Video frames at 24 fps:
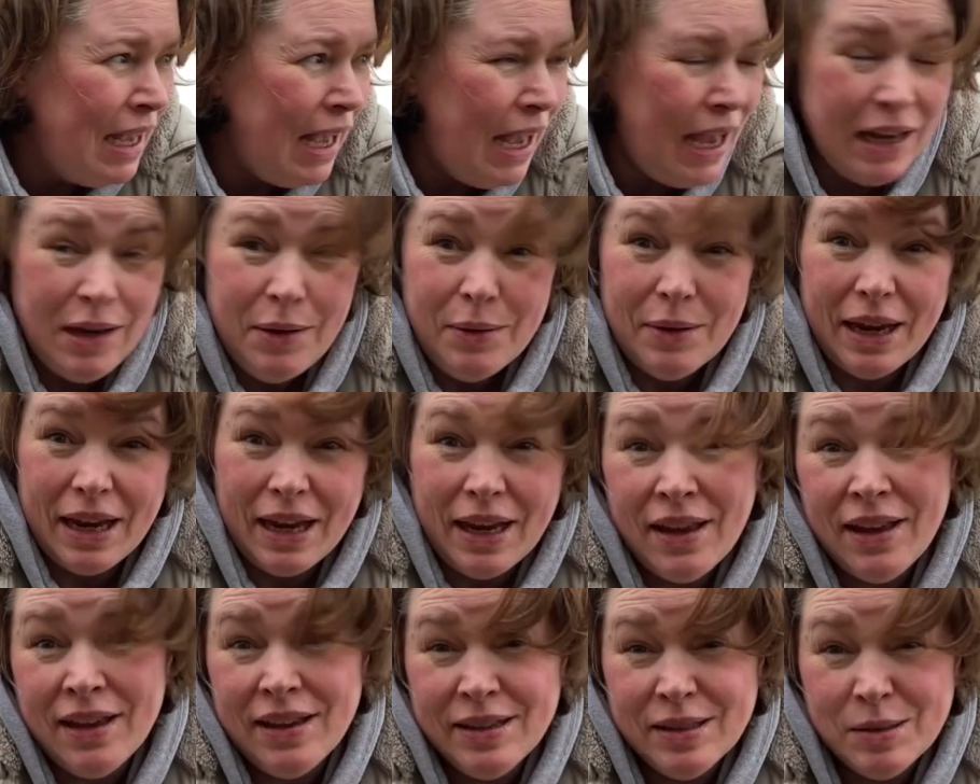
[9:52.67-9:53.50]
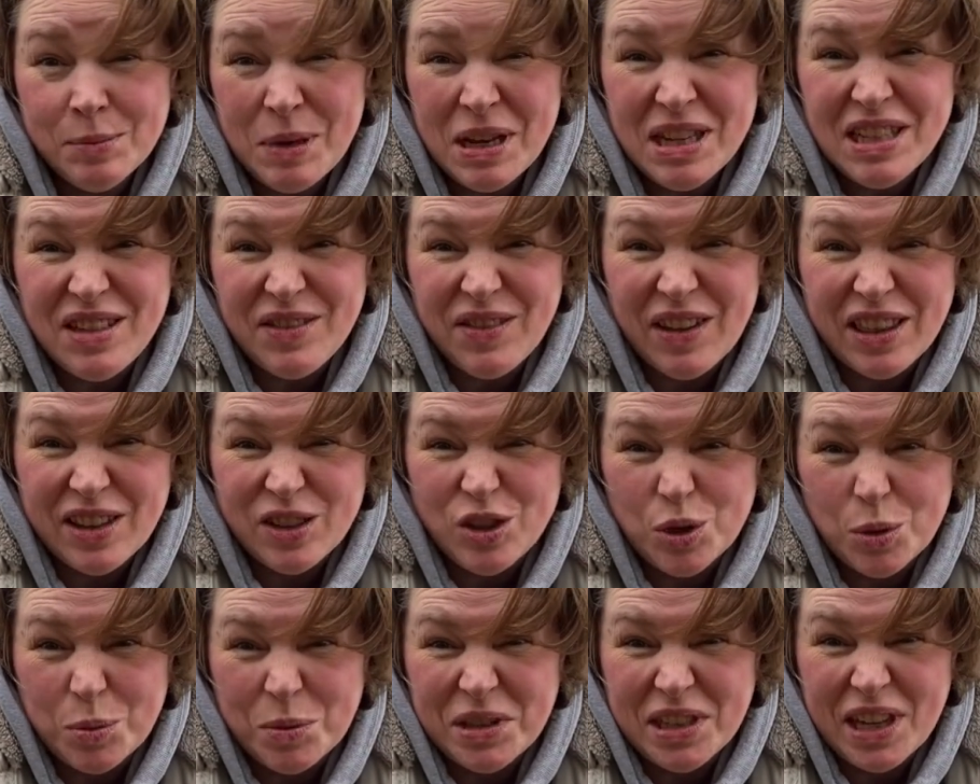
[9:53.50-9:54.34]
Anyway, there's plenty of other
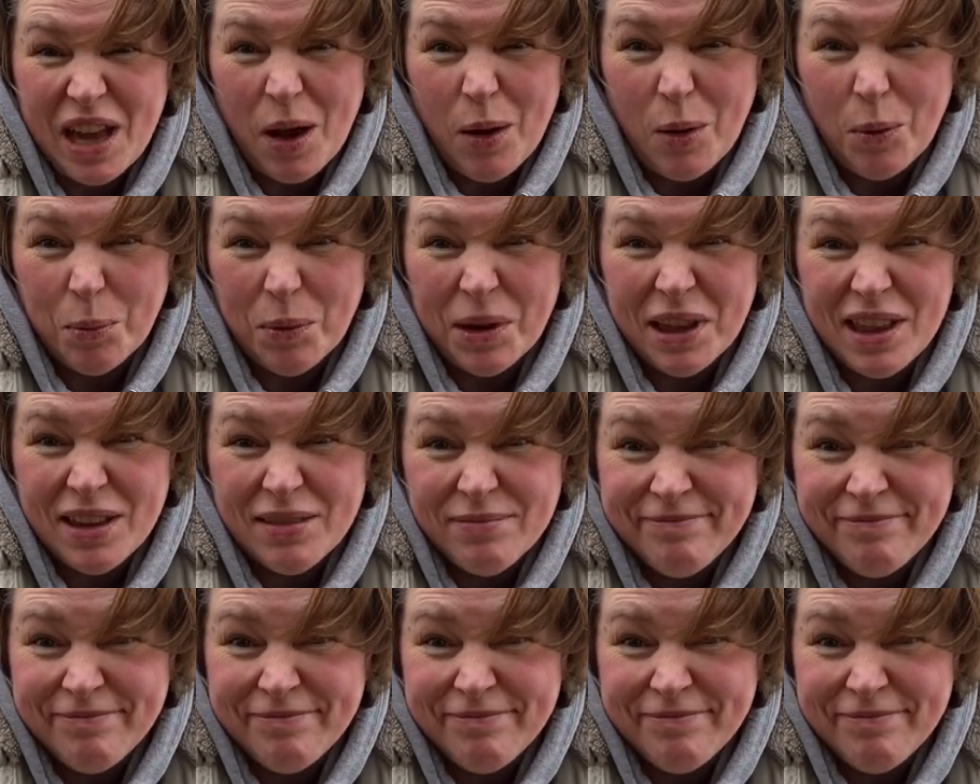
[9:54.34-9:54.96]
jobs to get on with.